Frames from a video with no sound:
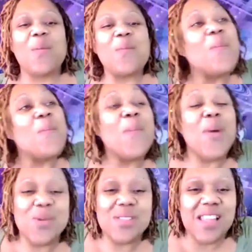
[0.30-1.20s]

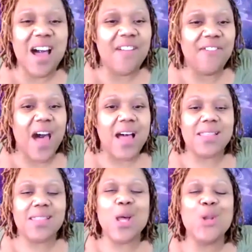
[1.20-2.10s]
Most of
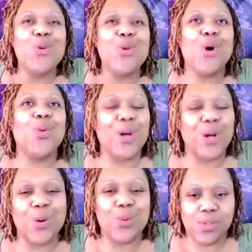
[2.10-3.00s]
us know what
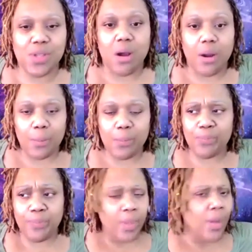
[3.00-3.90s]
goals are.
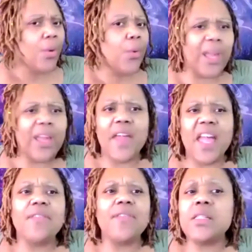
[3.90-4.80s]
We've
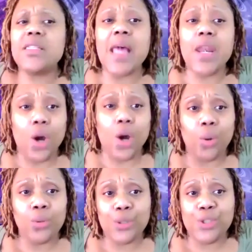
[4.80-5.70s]
even set a
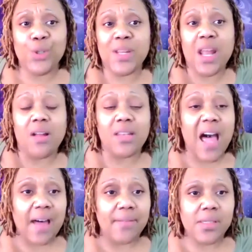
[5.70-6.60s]
goal or two in our
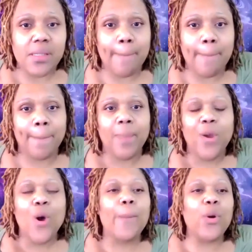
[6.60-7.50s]
lives.
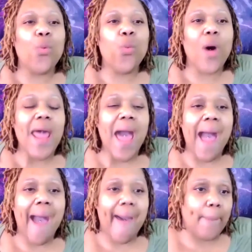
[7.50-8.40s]
But what
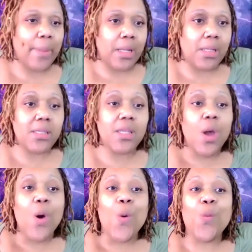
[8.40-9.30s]
happens
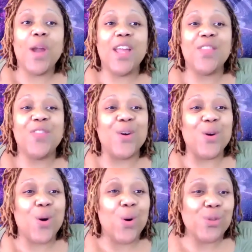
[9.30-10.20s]
when the
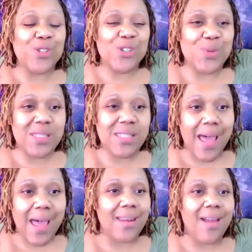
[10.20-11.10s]
goals you
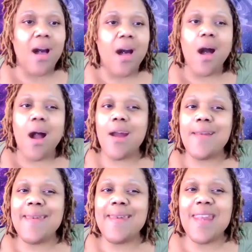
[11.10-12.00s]
set are
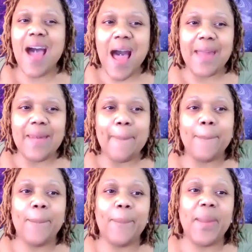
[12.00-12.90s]
not
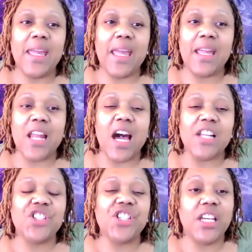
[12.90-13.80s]
being
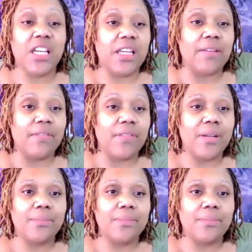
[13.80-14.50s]
achieved?